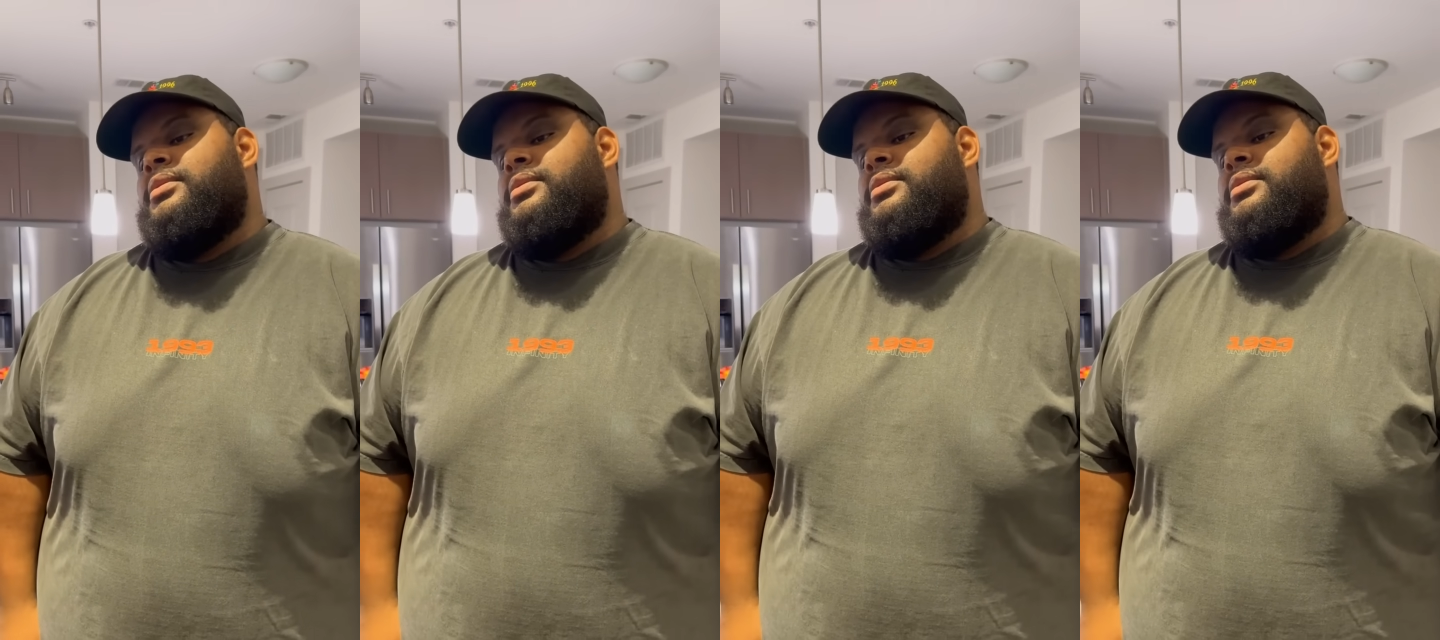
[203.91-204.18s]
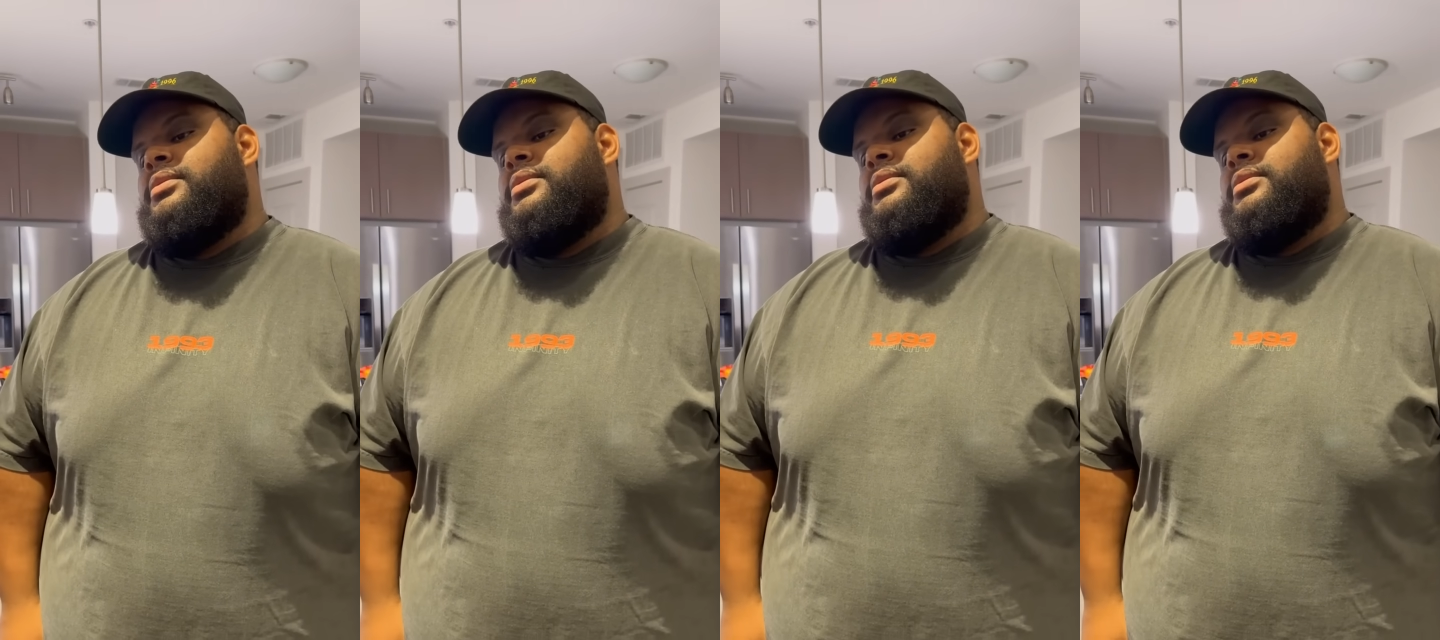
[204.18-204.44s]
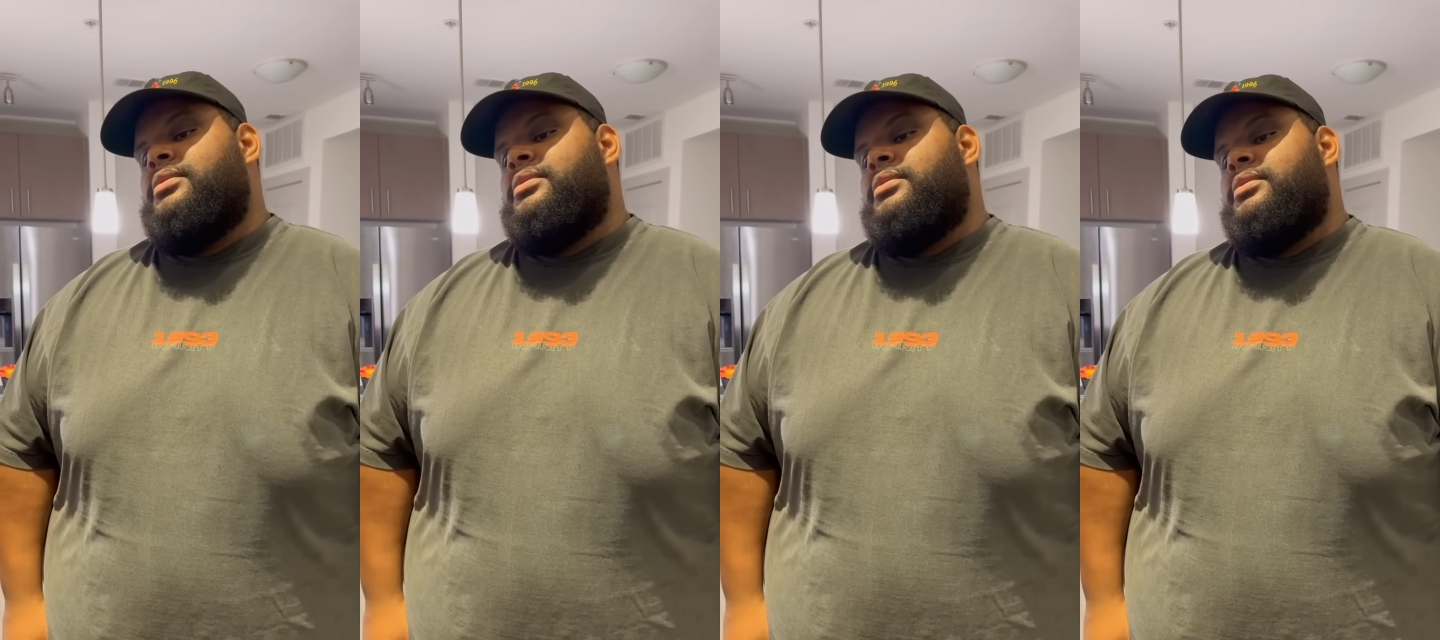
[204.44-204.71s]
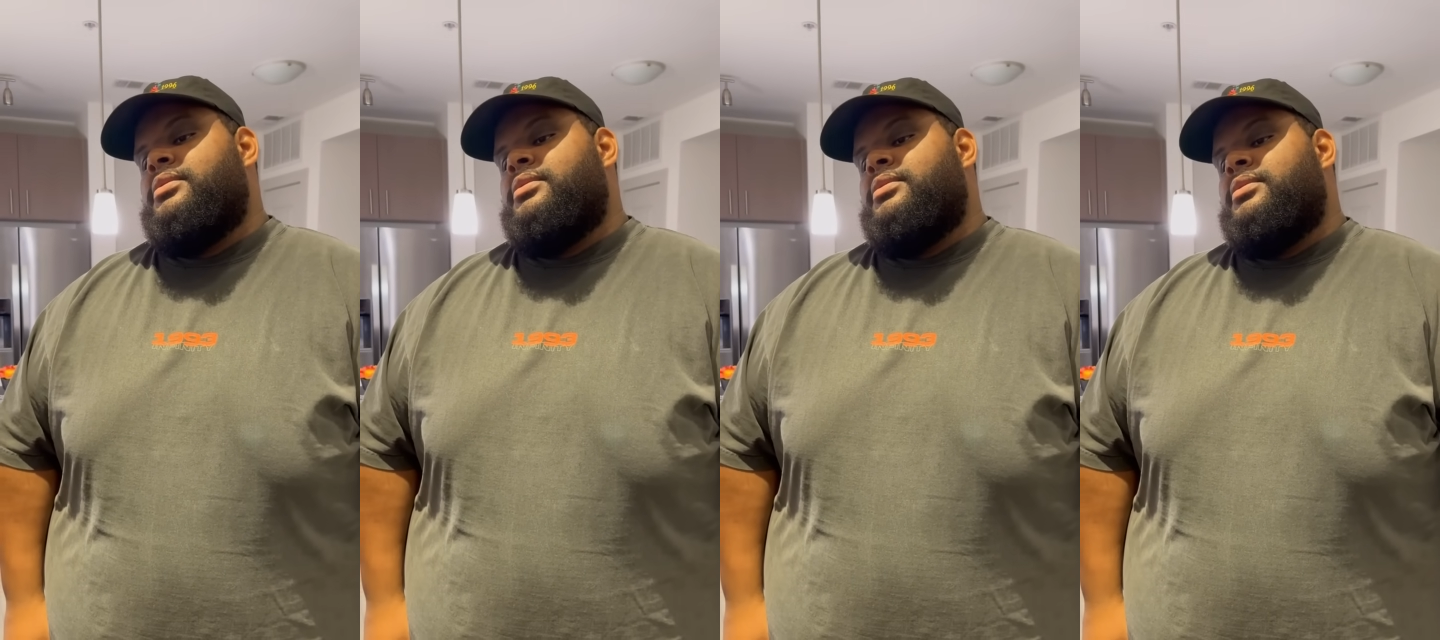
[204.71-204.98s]
then
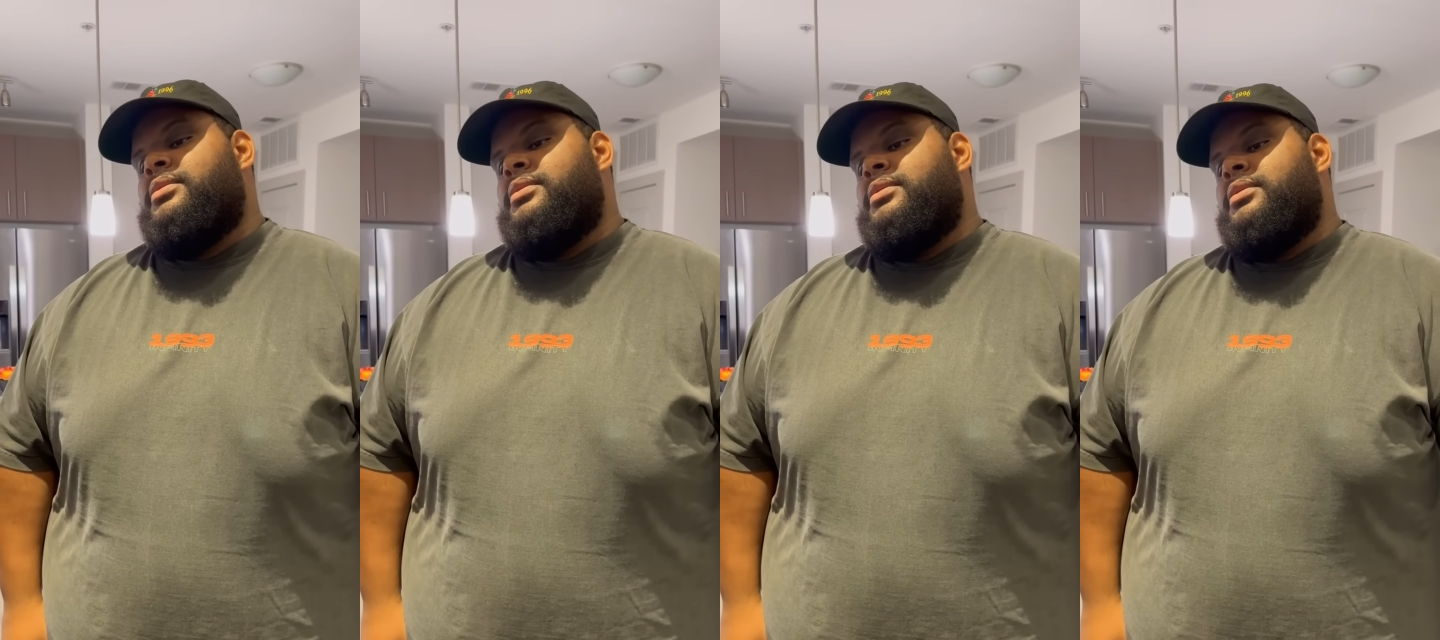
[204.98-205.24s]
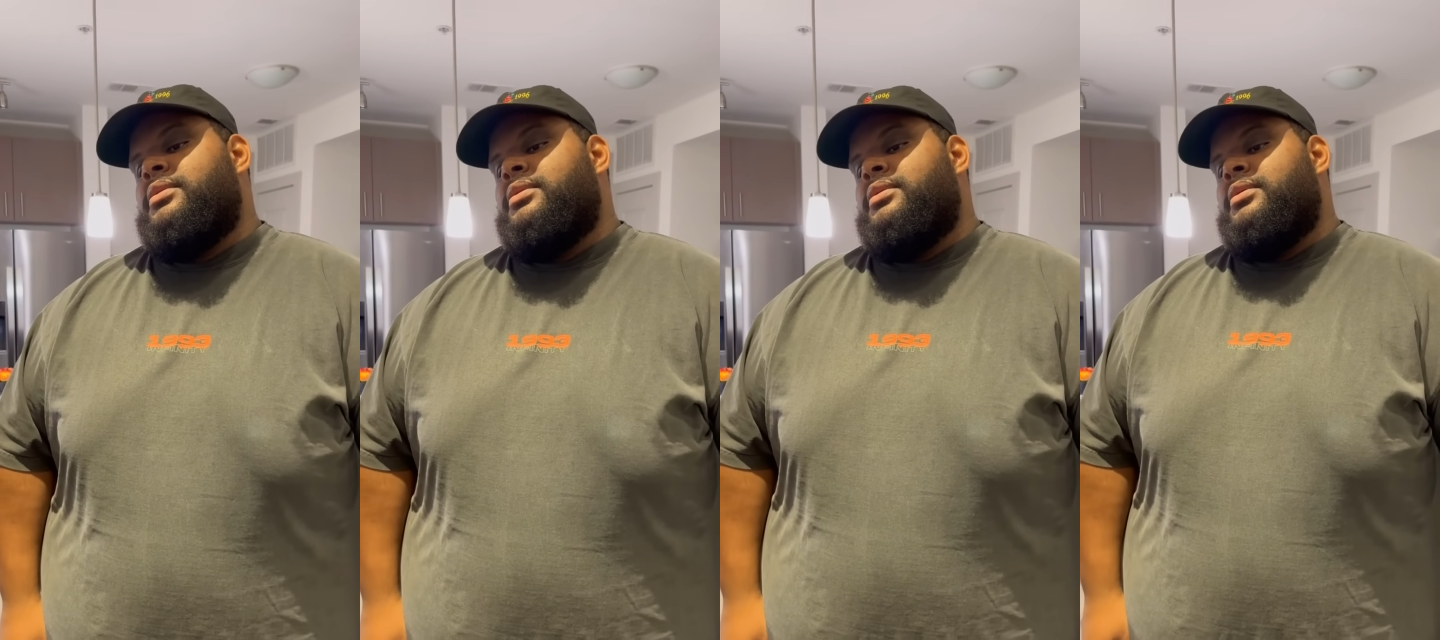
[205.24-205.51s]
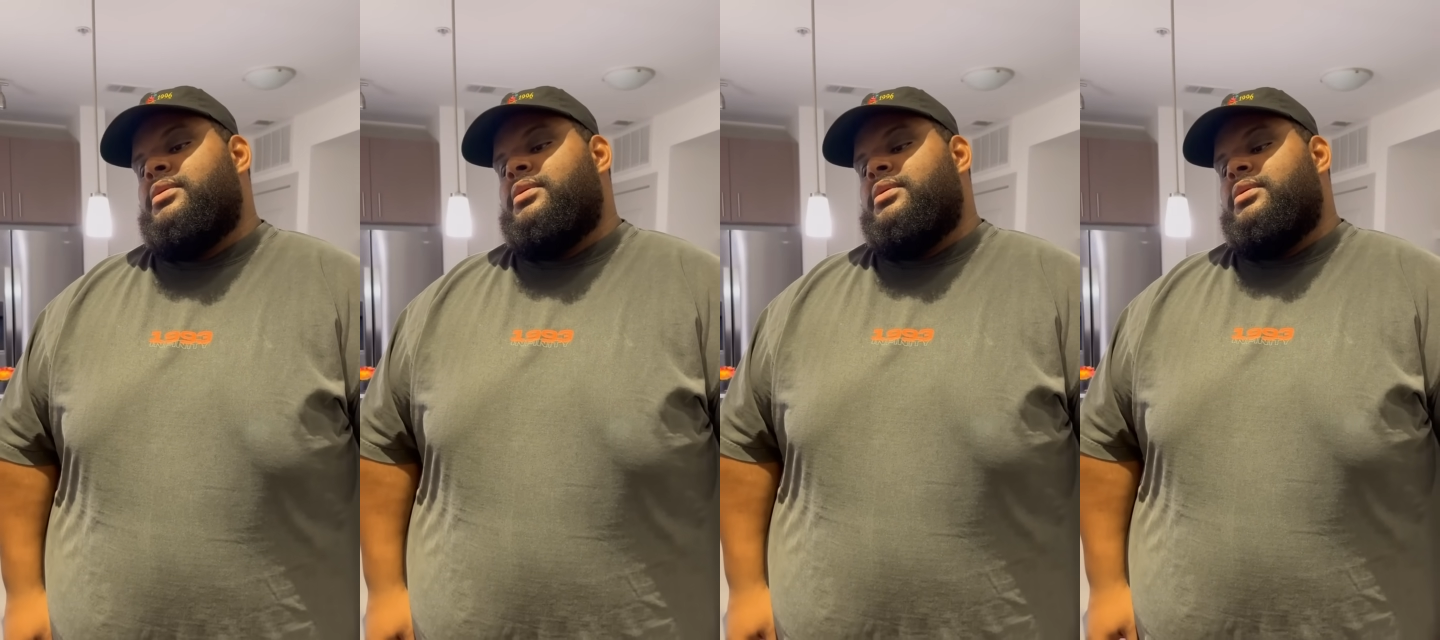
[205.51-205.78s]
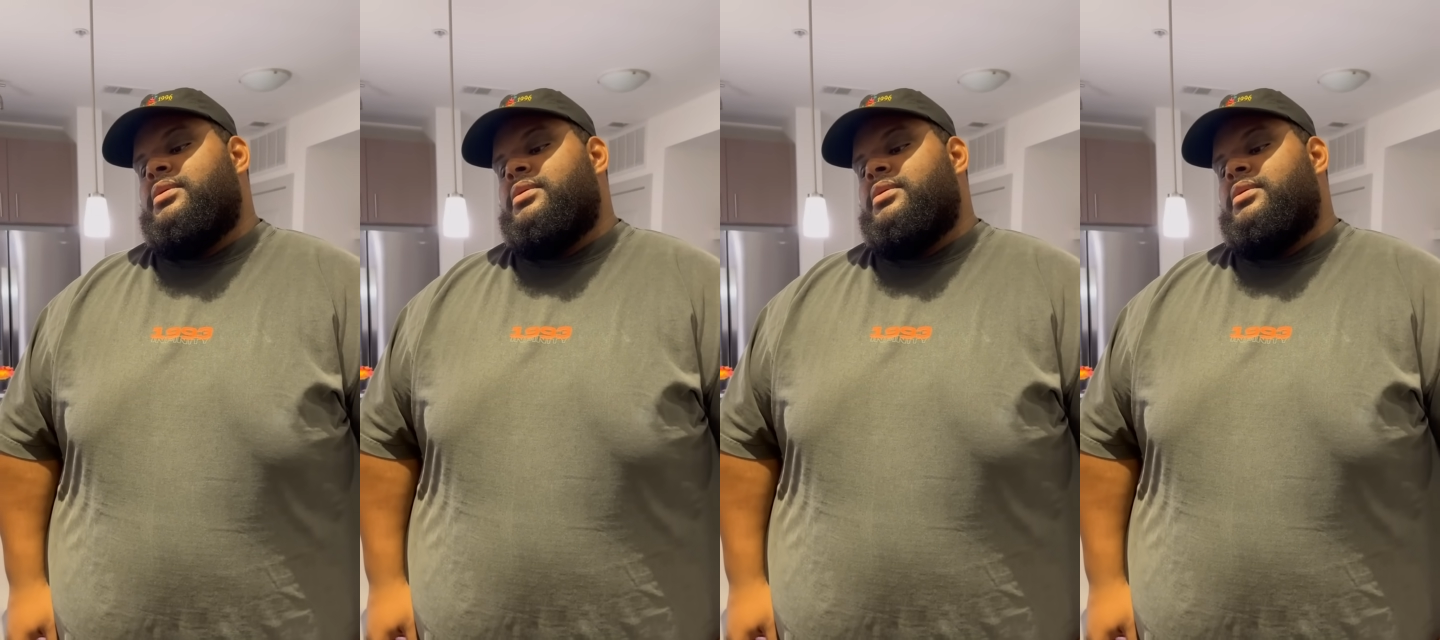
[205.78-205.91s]
stay here.